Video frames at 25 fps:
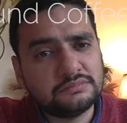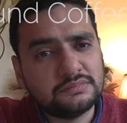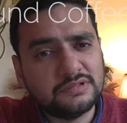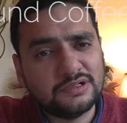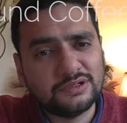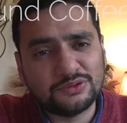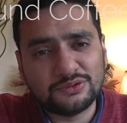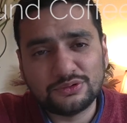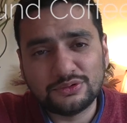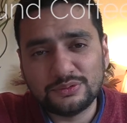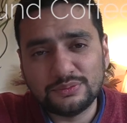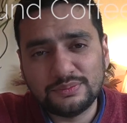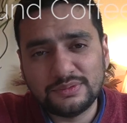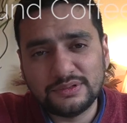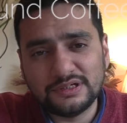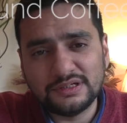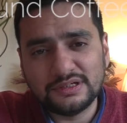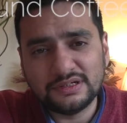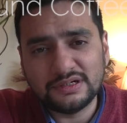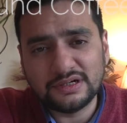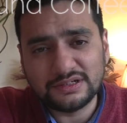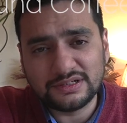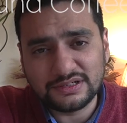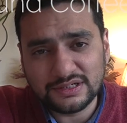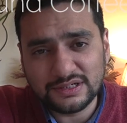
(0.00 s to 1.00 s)
It could be
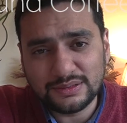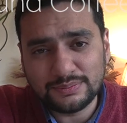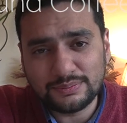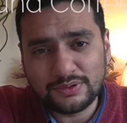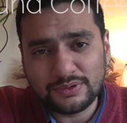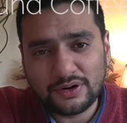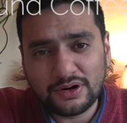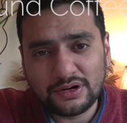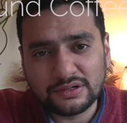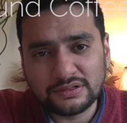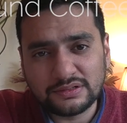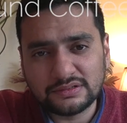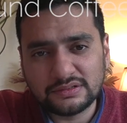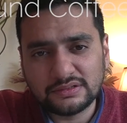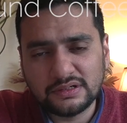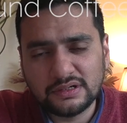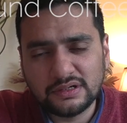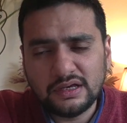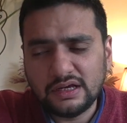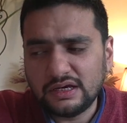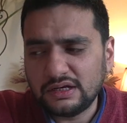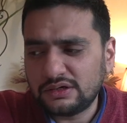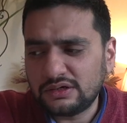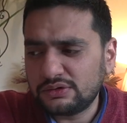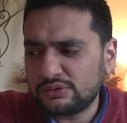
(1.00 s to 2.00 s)
a teapot,
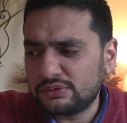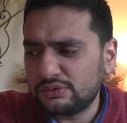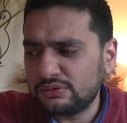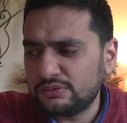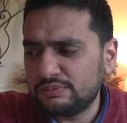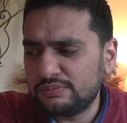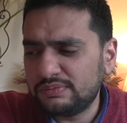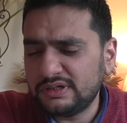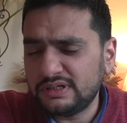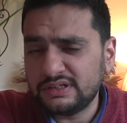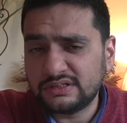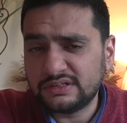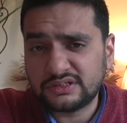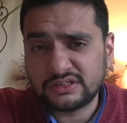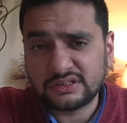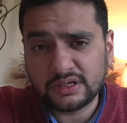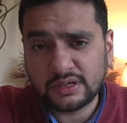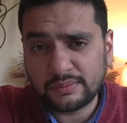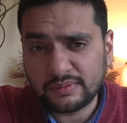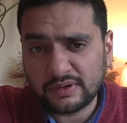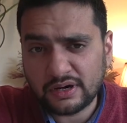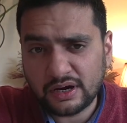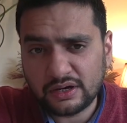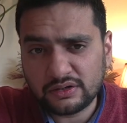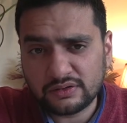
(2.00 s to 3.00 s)
it could be
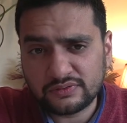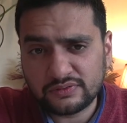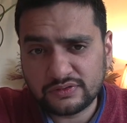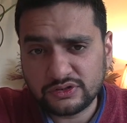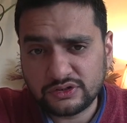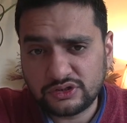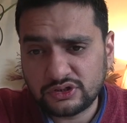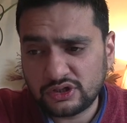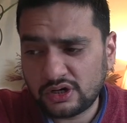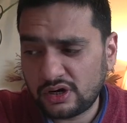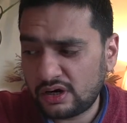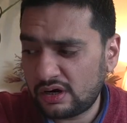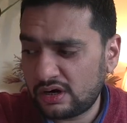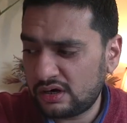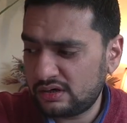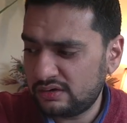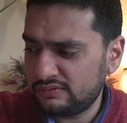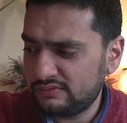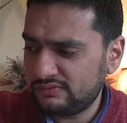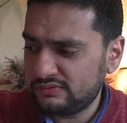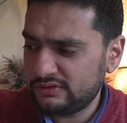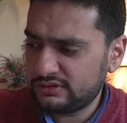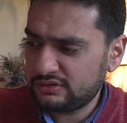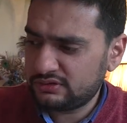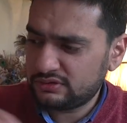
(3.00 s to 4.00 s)
some kind of a jar
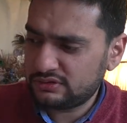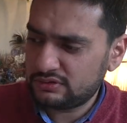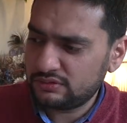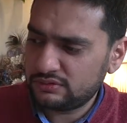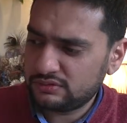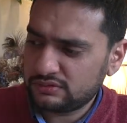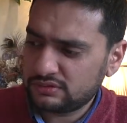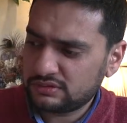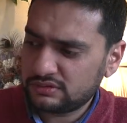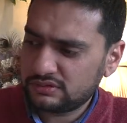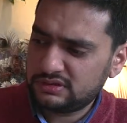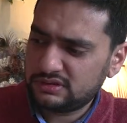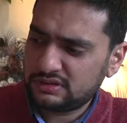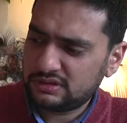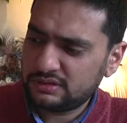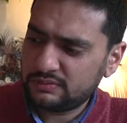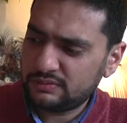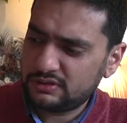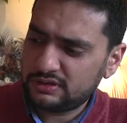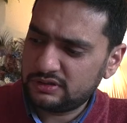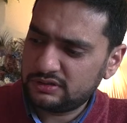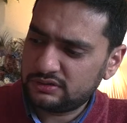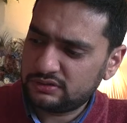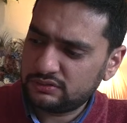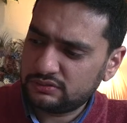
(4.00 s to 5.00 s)
which looks
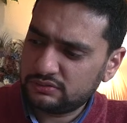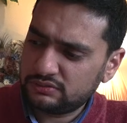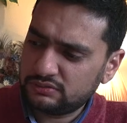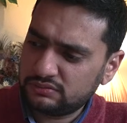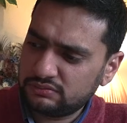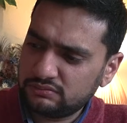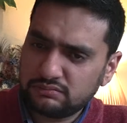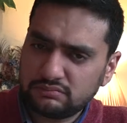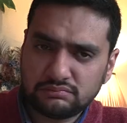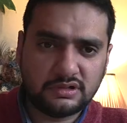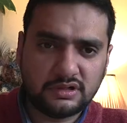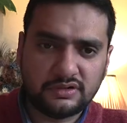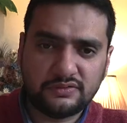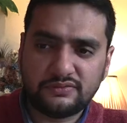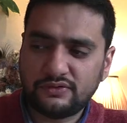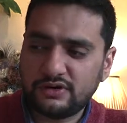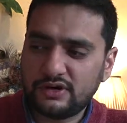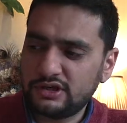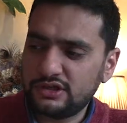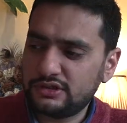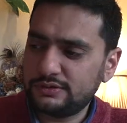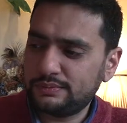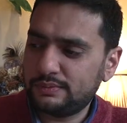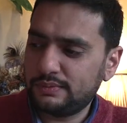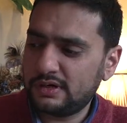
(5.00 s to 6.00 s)
similar to a
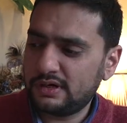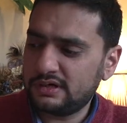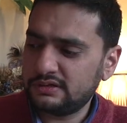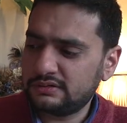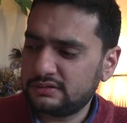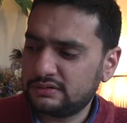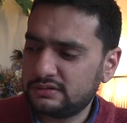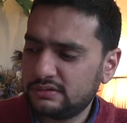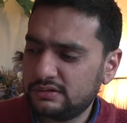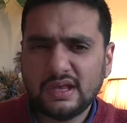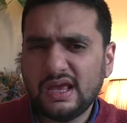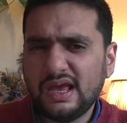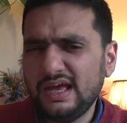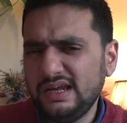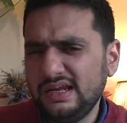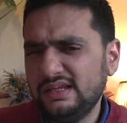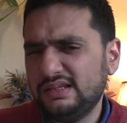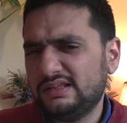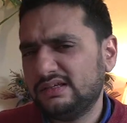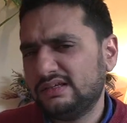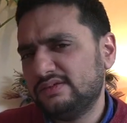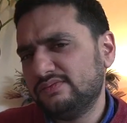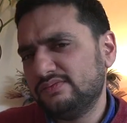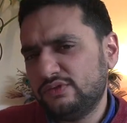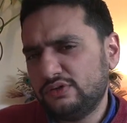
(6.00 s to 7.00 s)
French press,
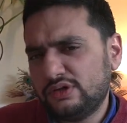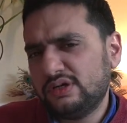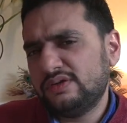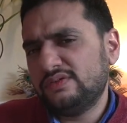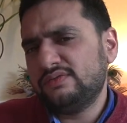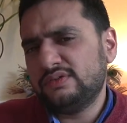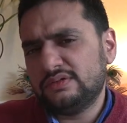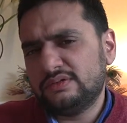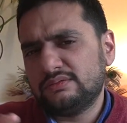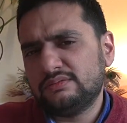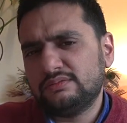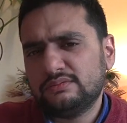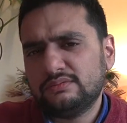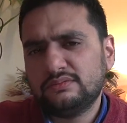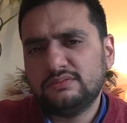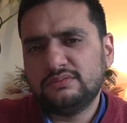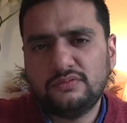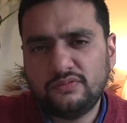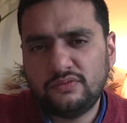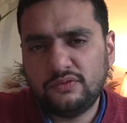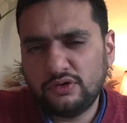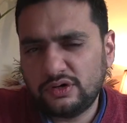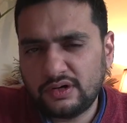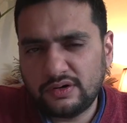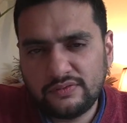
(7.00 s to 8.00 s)
anything,
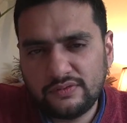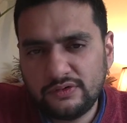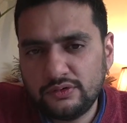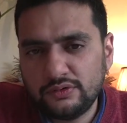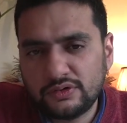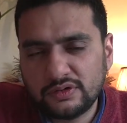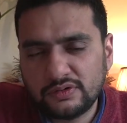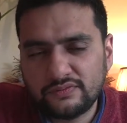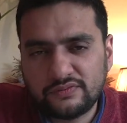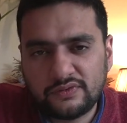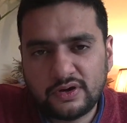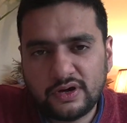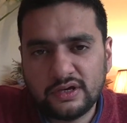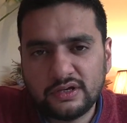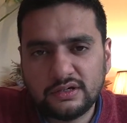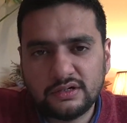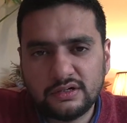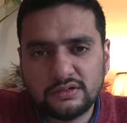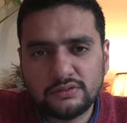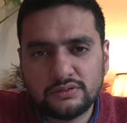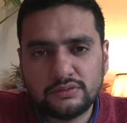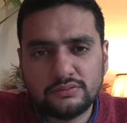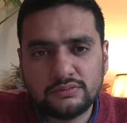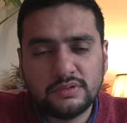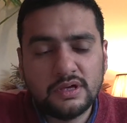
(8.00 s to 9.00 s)
whatever you can find at
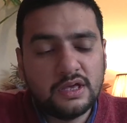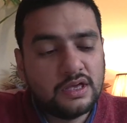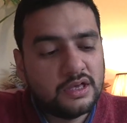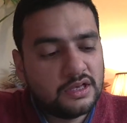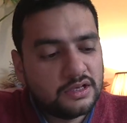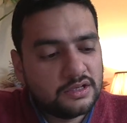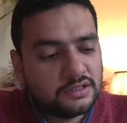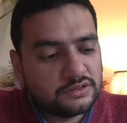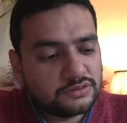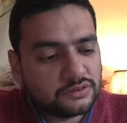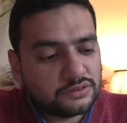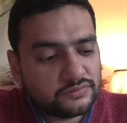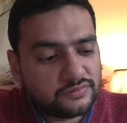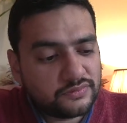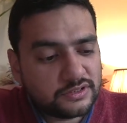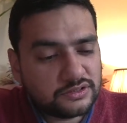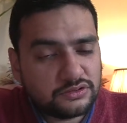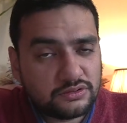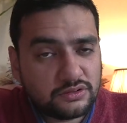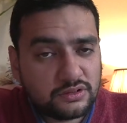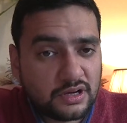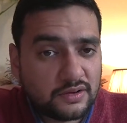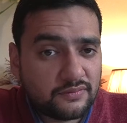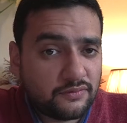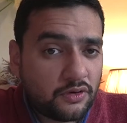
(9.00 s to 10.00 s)
home. So once
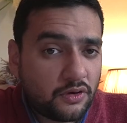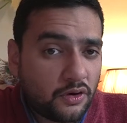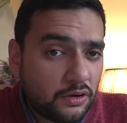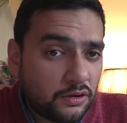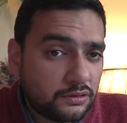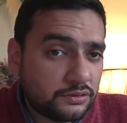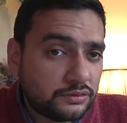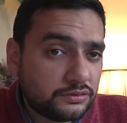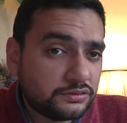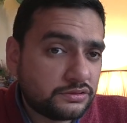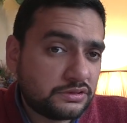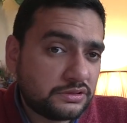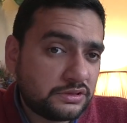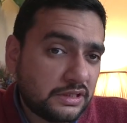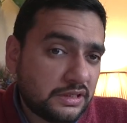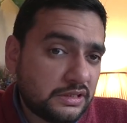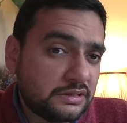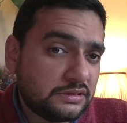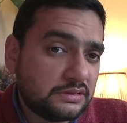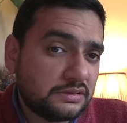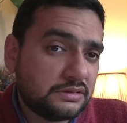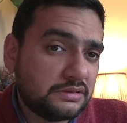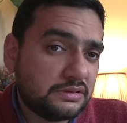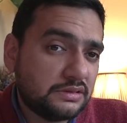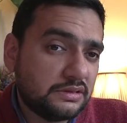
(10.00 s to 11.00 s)
you have all those
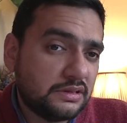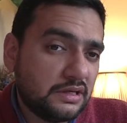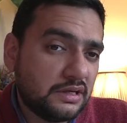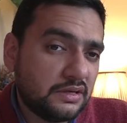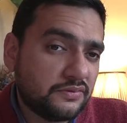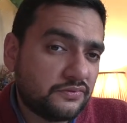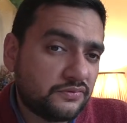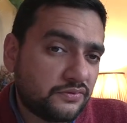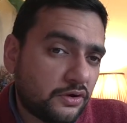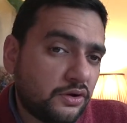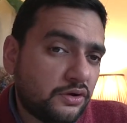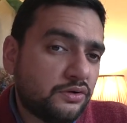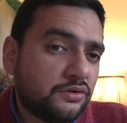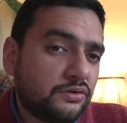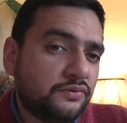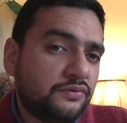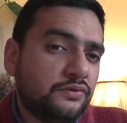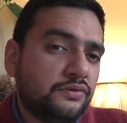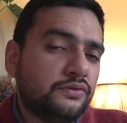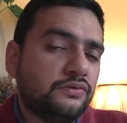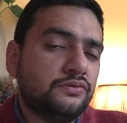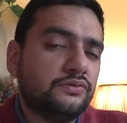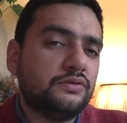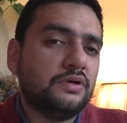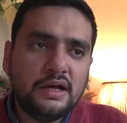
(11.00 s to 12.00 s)
things in front of
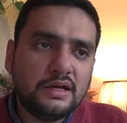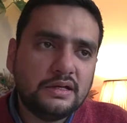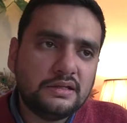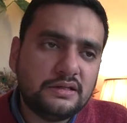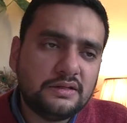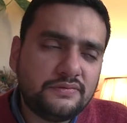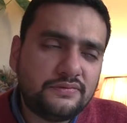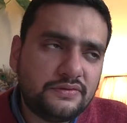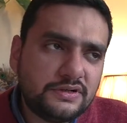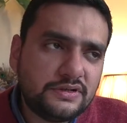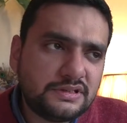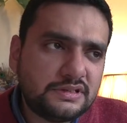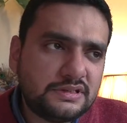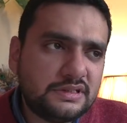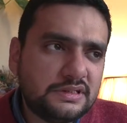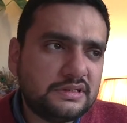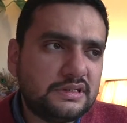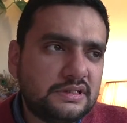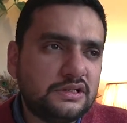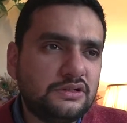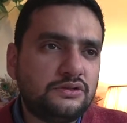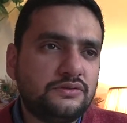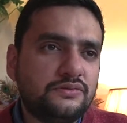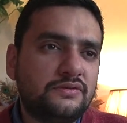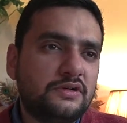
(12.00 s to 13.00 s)
you, the first thing
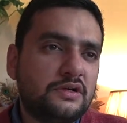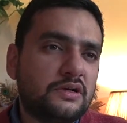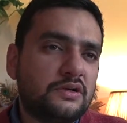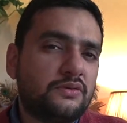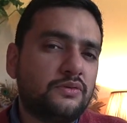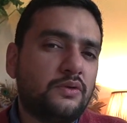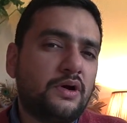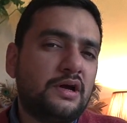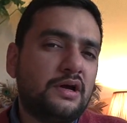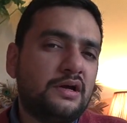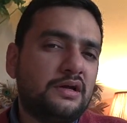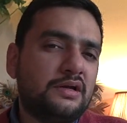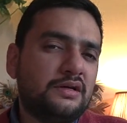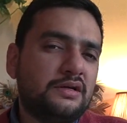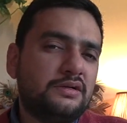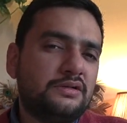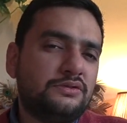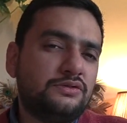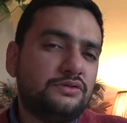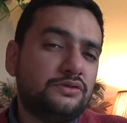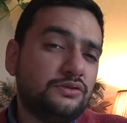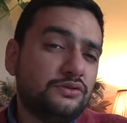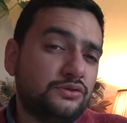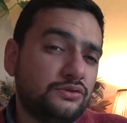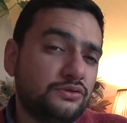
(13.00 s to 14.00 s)
that you will require
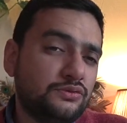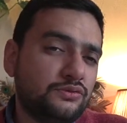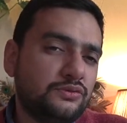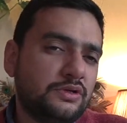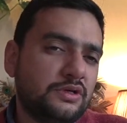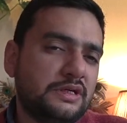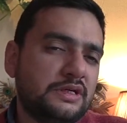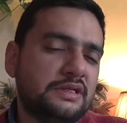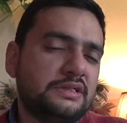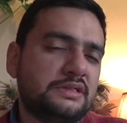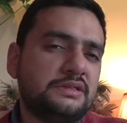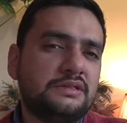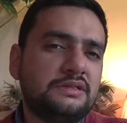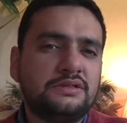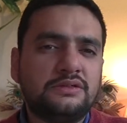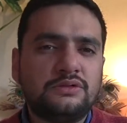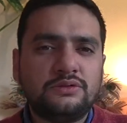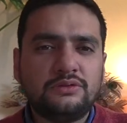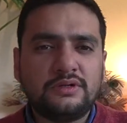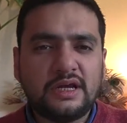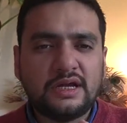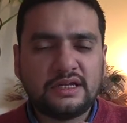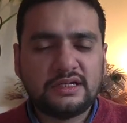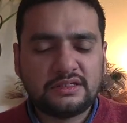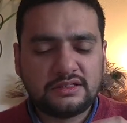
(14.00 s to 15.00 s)
to do is to
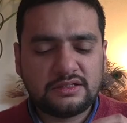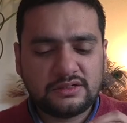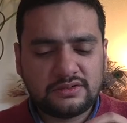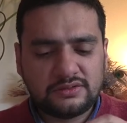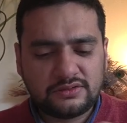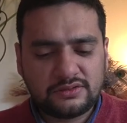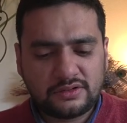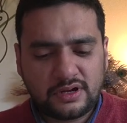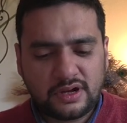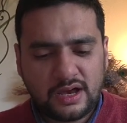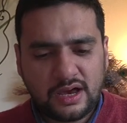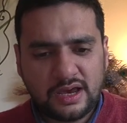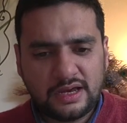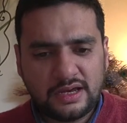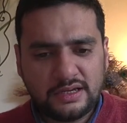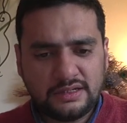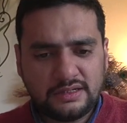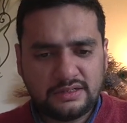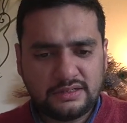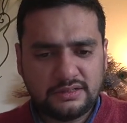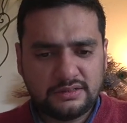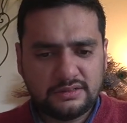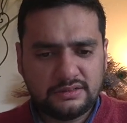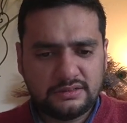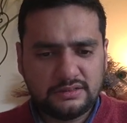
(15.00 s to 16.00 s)
get the
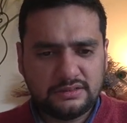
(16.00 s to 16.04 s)
right